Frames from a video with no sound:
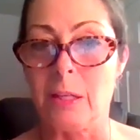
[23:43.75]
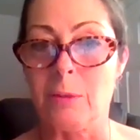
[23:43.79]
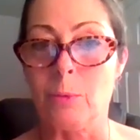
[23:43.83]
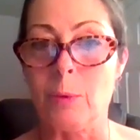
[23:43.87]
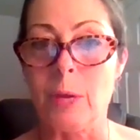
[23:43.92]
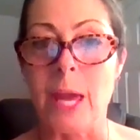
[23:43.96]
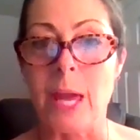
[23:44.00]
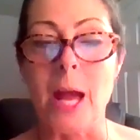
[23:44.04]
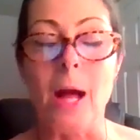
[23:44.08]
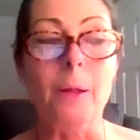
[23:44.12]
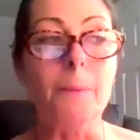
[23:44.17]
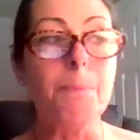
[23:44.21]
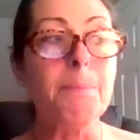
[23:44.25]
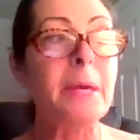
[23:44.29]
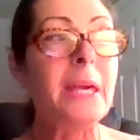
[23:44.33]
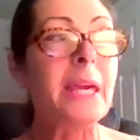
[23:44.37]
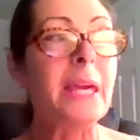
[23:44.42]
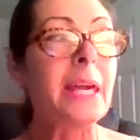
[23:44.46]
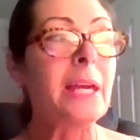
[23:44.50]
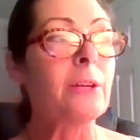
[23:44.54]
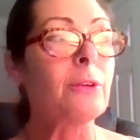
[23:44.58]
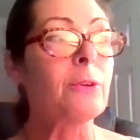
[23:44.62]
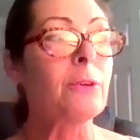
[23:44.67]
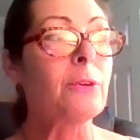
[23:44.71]
We help
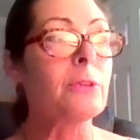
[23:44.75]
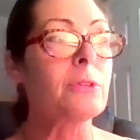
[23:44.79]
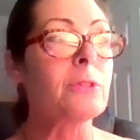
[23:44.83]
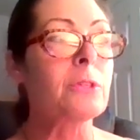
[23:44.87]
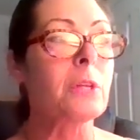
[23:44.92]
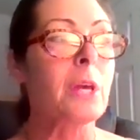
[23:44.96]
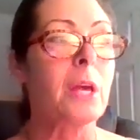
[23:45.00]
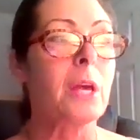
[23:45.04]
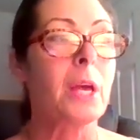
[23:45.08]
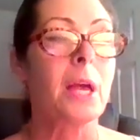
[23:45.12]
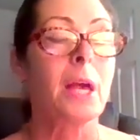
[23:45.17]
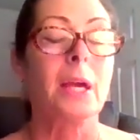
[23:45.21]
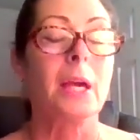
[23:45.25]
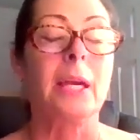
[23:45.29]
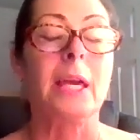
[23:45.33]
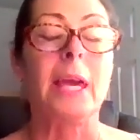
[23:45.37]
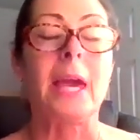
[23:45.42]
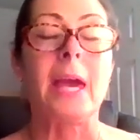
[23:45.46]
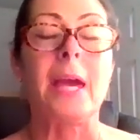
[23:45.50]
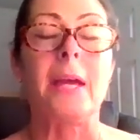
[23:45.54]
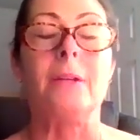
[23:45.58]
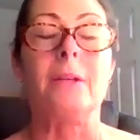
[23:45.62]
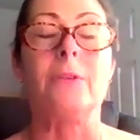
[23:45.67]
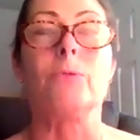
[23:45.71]
beginners
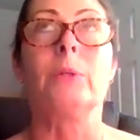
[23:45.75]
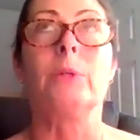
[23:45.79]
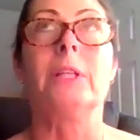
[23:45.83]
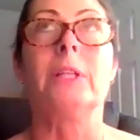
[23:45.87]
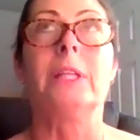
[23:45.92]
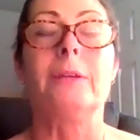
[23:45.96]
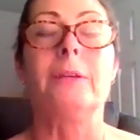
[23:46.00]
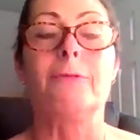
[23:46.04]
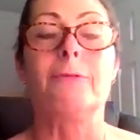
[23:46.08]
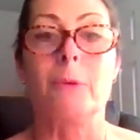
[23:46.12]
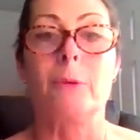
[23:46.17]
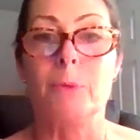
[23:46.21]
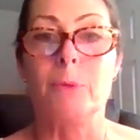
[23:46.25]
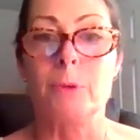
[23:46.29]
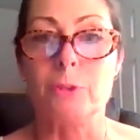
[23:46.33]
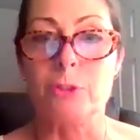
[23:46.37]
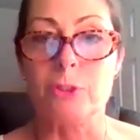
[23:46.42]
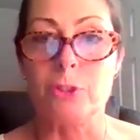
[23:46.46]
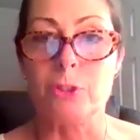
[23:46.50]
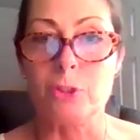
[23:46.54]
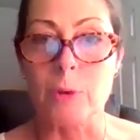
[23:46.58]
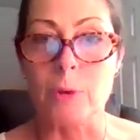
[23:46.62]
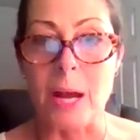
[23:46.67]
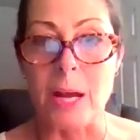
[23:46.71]
get relief from their
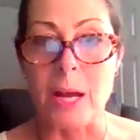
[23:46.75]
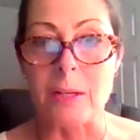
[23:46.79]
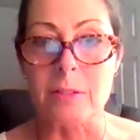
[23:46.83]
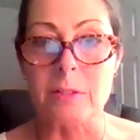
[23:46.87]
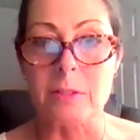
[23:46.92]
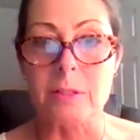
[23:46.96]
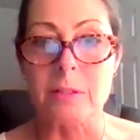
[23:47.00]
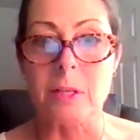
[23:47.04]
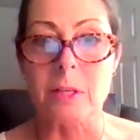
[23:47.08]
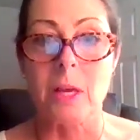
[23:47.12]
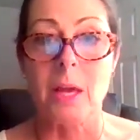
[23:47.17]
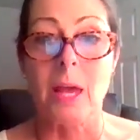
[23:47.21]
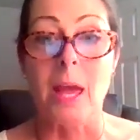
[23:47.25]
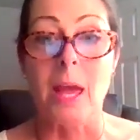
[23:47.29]
stress.